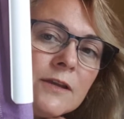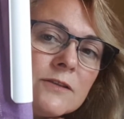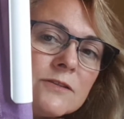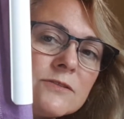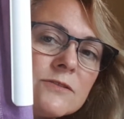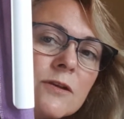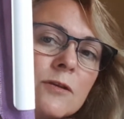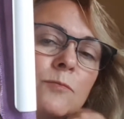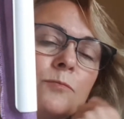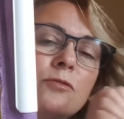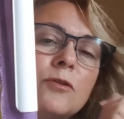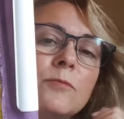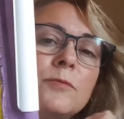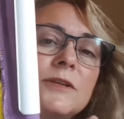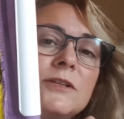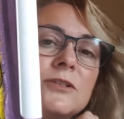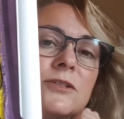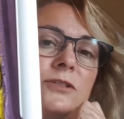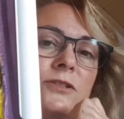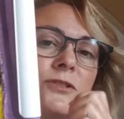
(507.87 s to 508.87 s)
So I'll probably
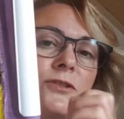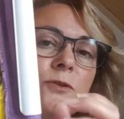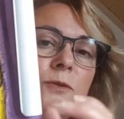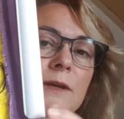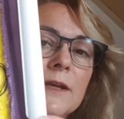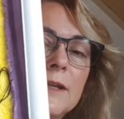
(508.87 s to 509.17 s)
just do it